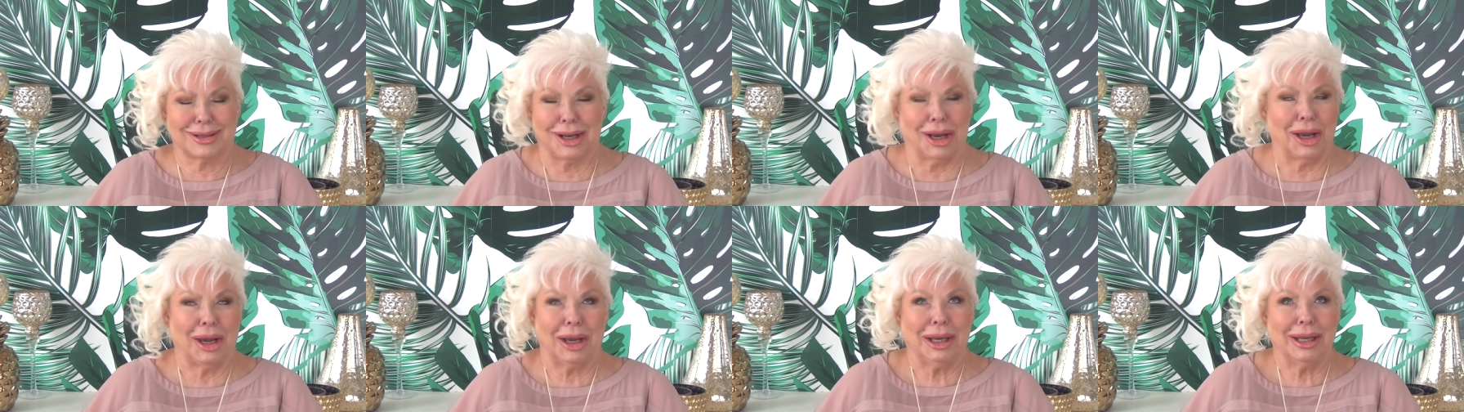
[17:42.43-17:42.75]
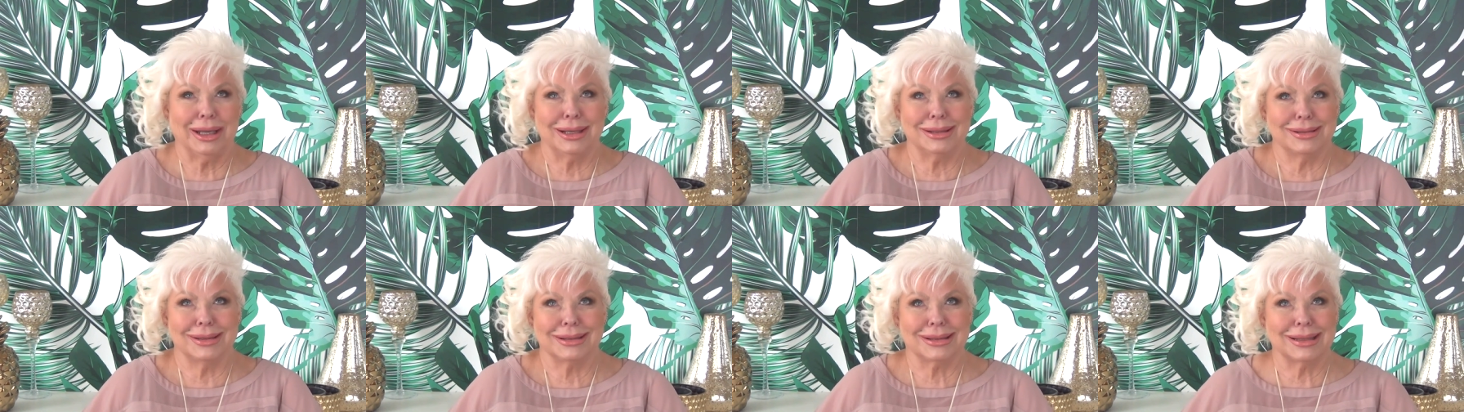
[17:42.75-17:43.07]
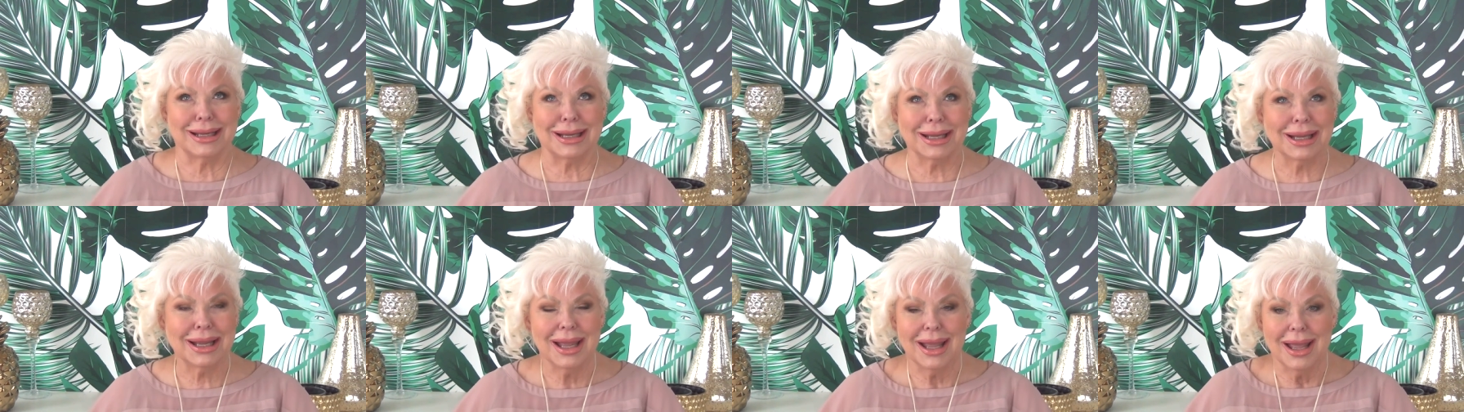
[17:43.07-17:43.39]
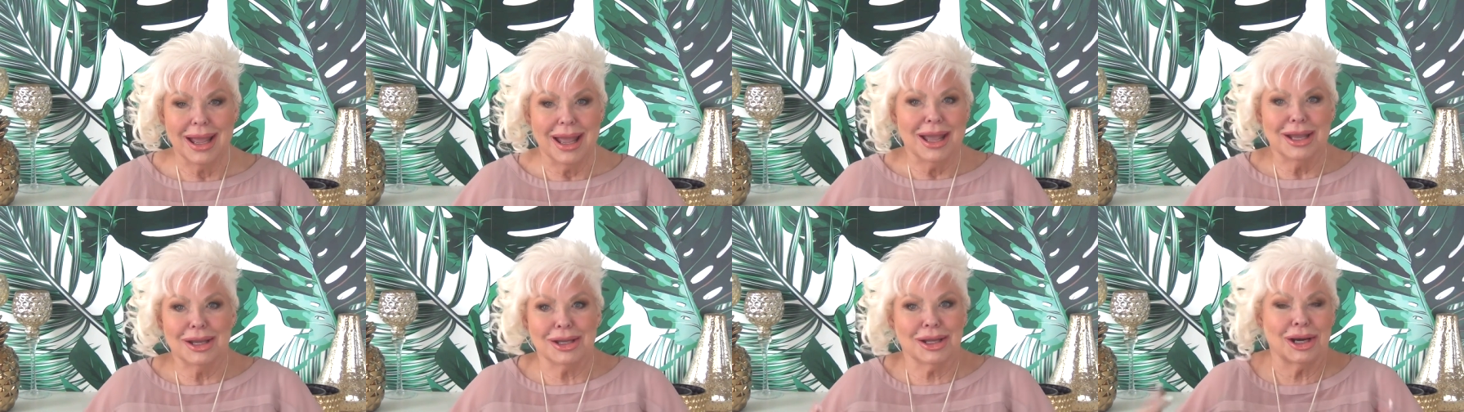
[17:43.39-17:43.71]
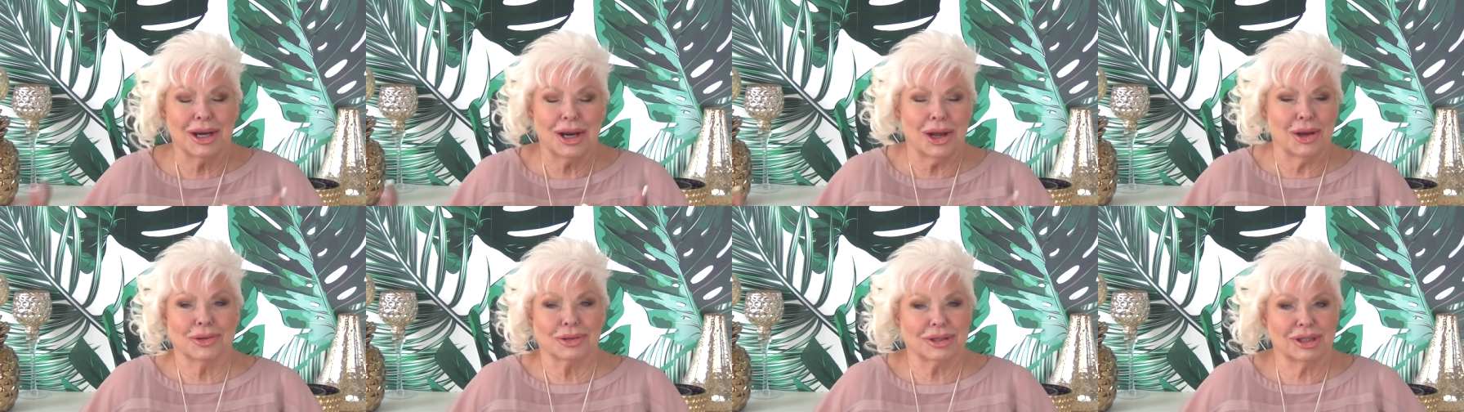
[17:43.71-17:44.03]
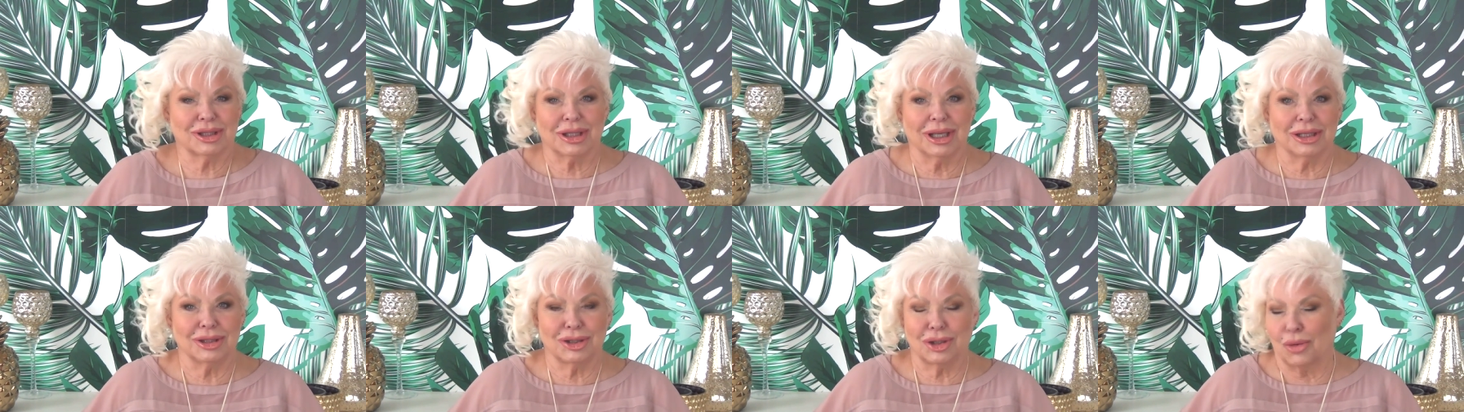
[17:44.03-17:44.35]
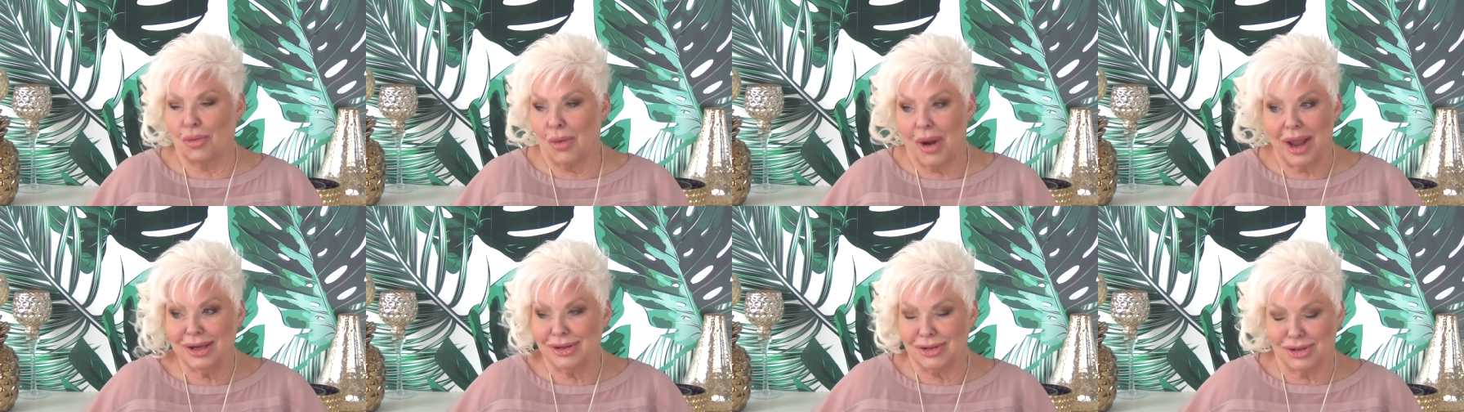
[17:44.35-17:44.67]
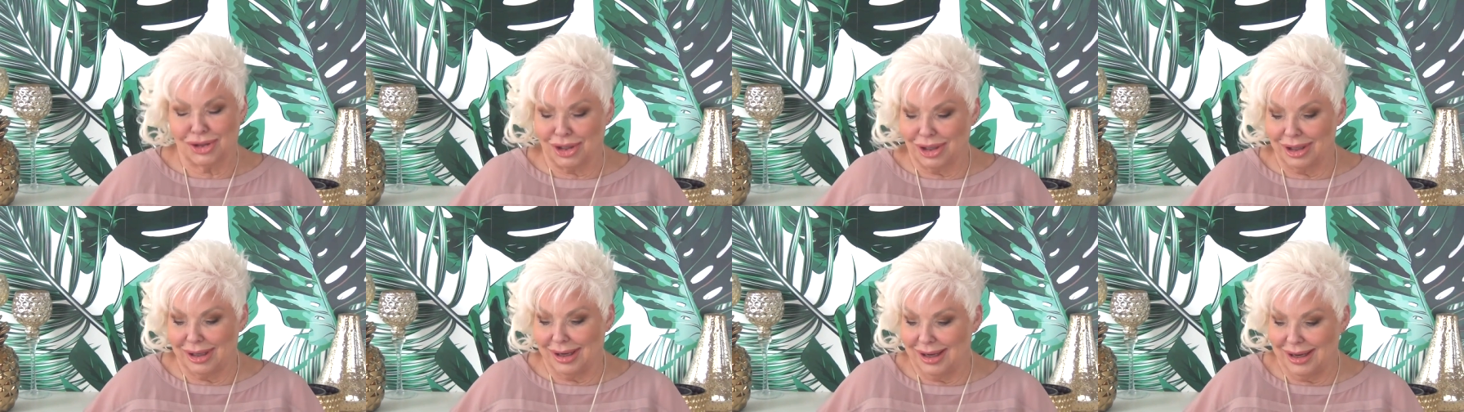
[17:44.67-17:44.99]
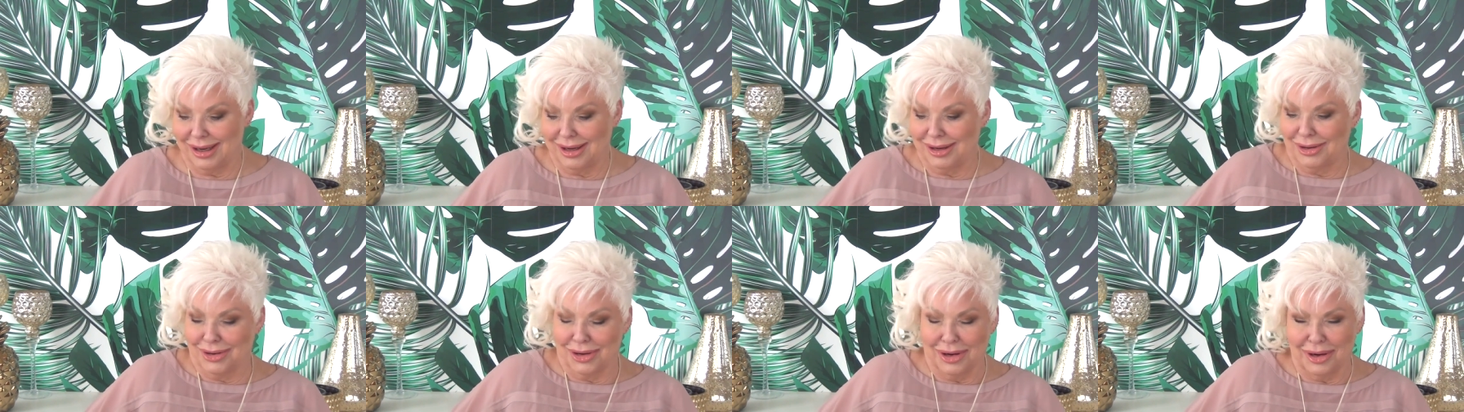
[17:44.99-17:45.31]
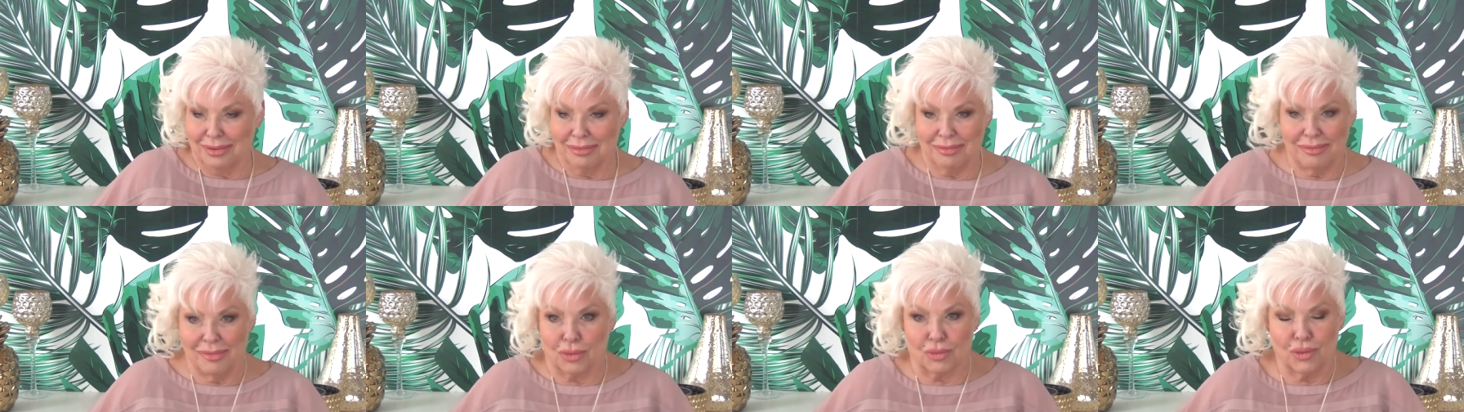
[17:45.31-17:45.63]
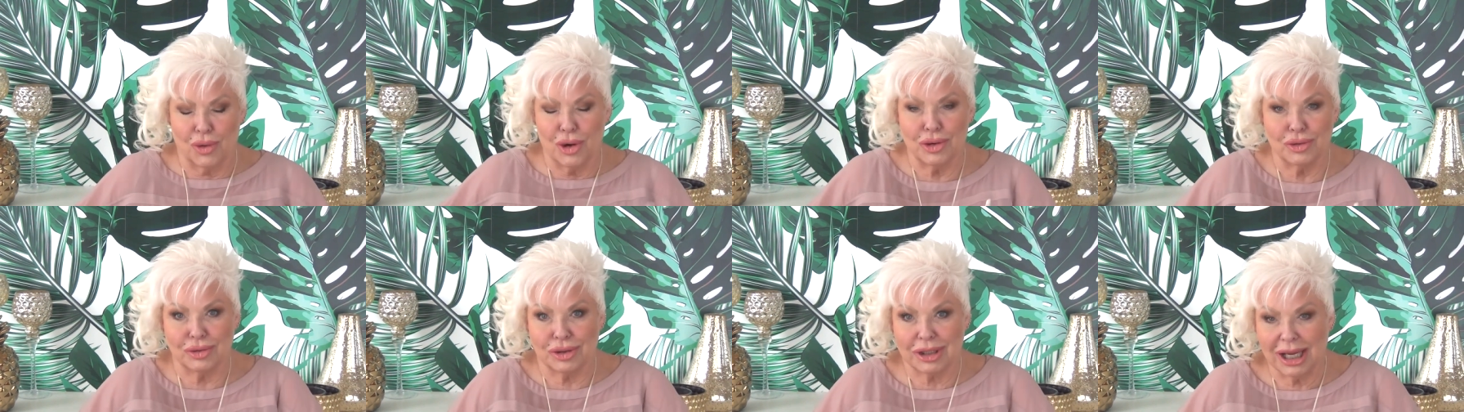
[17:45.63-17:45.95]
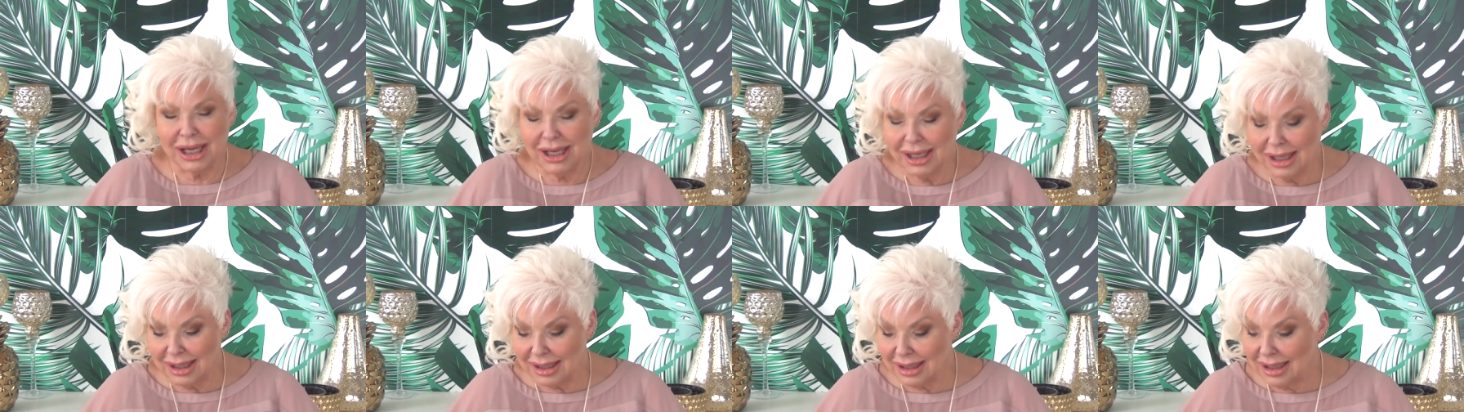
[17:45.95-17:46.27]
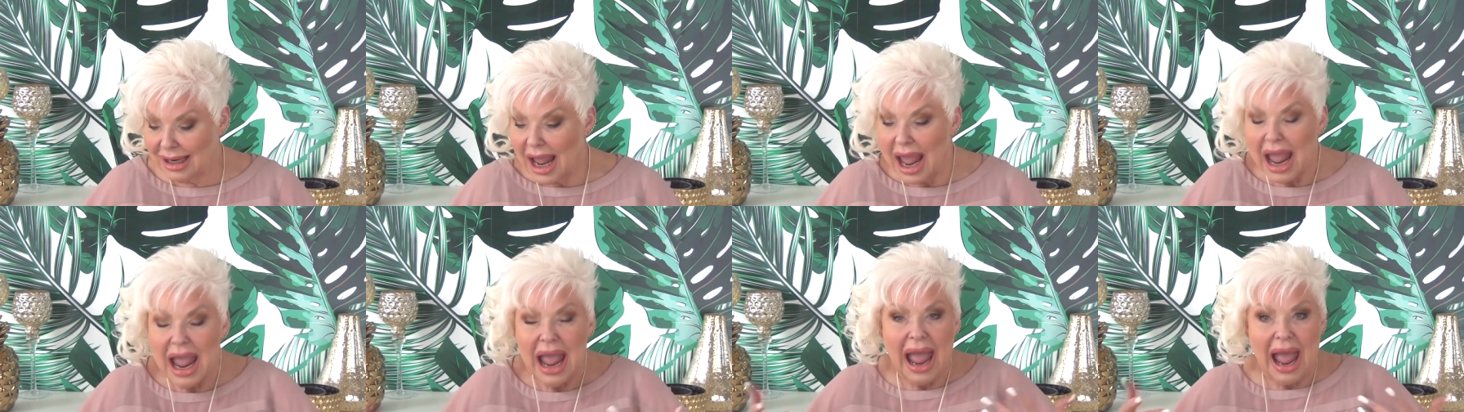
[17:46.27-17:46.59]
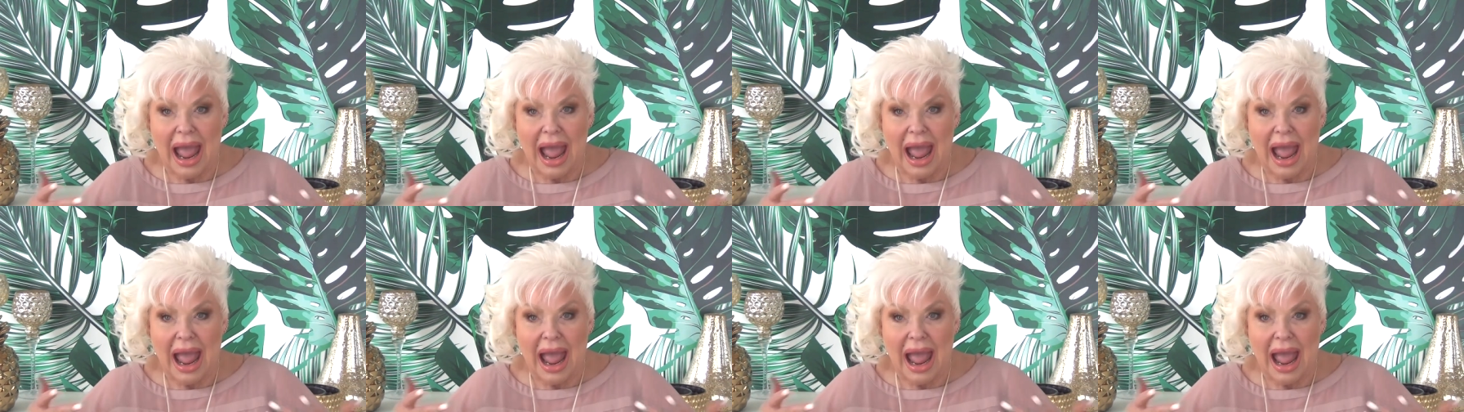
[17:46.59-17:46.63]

cleansing, you know, situation here and routine.